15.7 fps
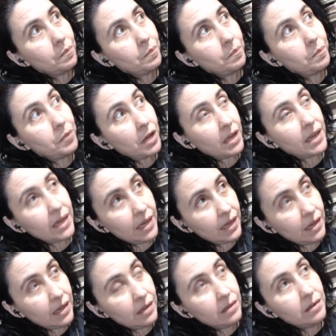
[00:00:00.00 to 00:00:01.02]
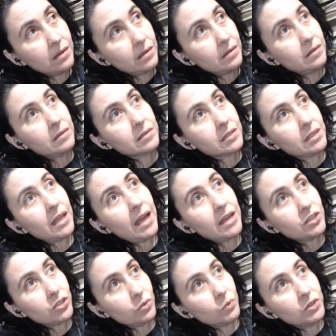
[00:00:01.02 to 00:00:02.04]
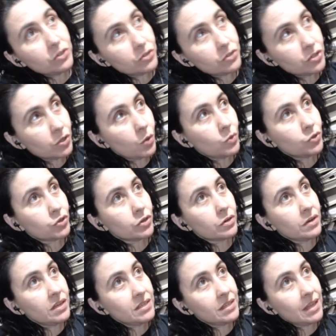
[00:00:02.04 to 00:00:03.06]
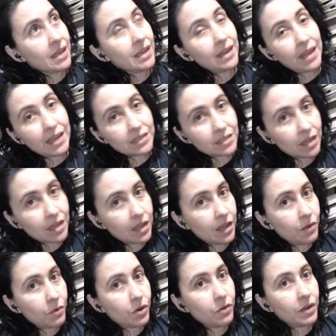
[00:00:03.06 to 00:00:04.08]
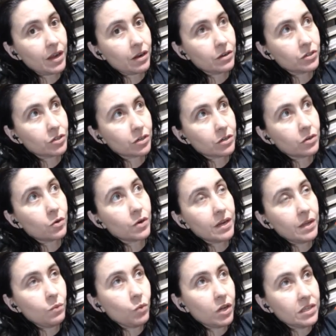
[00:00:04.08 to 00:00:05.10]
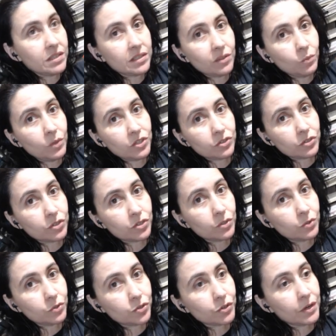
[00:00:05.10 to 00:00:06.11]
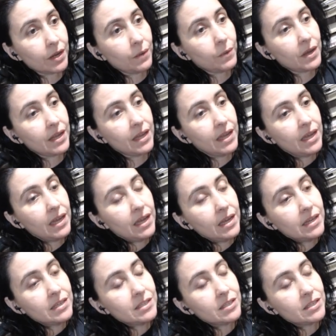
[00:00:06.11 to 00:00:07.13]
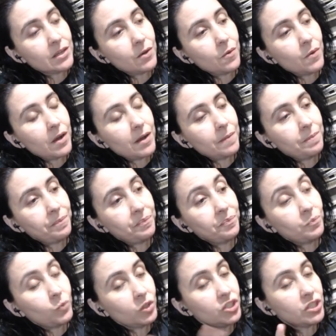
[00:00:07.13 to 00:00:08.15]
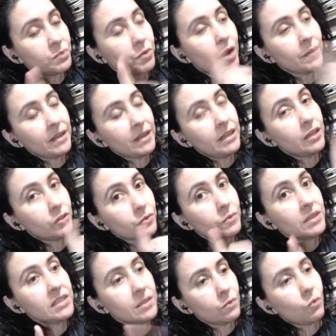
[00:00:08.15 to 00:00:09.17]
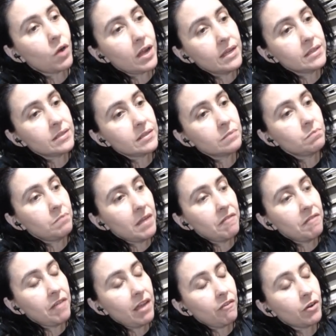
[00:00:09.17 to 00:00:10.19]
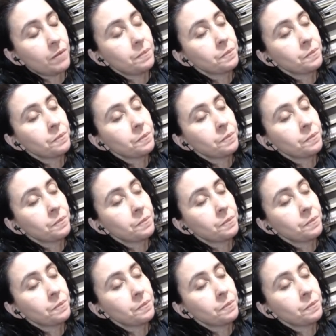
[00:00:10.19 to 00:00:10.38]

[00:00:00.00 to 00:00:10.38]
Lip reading: Bucky slash the Winter Soldier is like an anti-hero character, or he was in the Winter Soldier anyway. So, which is probably another reason why it's my favorite.